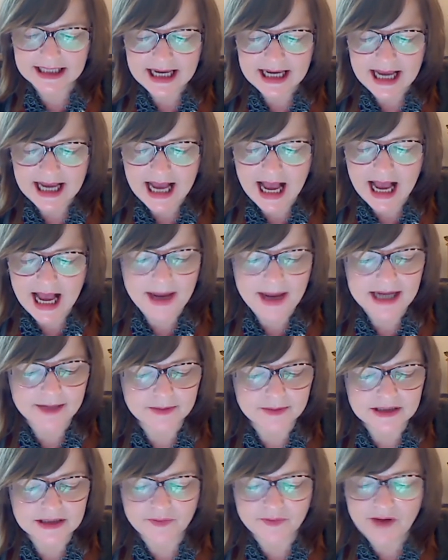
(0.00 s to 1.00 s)
and it was a
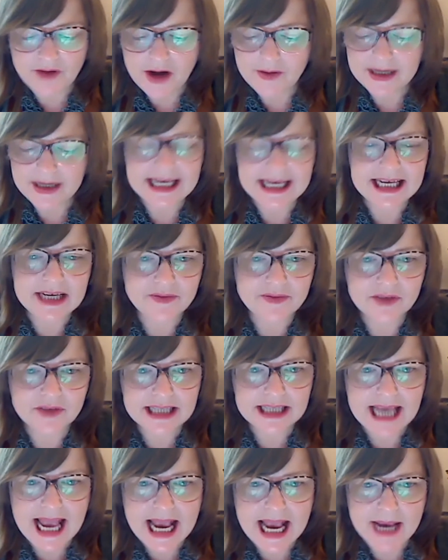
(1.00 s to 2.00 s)
very even
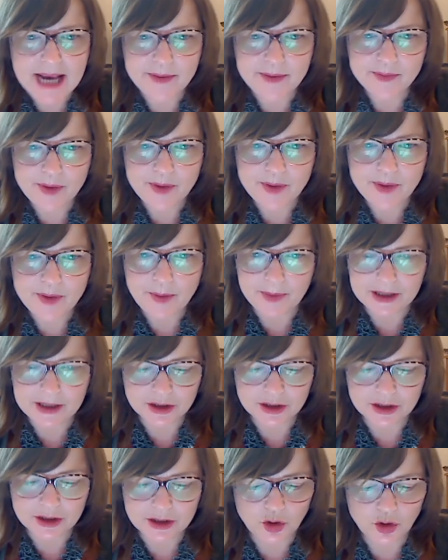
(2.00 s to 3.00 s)
game, but
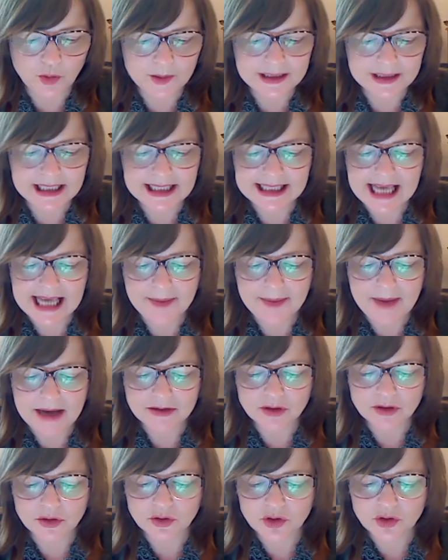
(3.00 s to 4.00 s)
Talbot Heath came out on
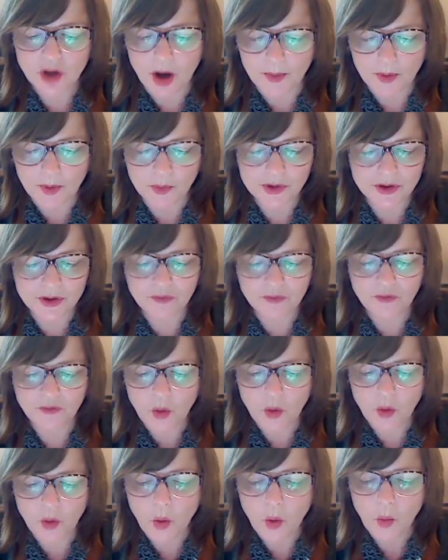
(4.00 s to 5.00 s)
top with a
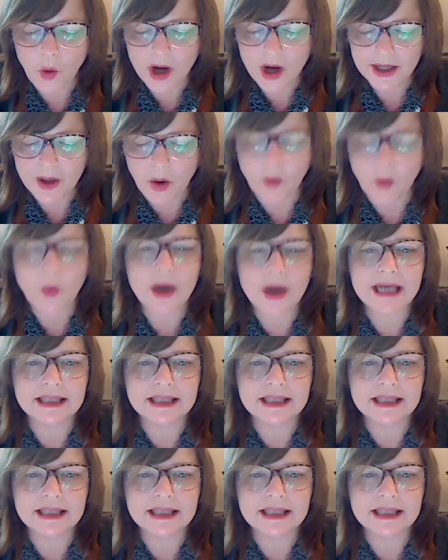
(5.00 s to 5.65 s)
4-1 win.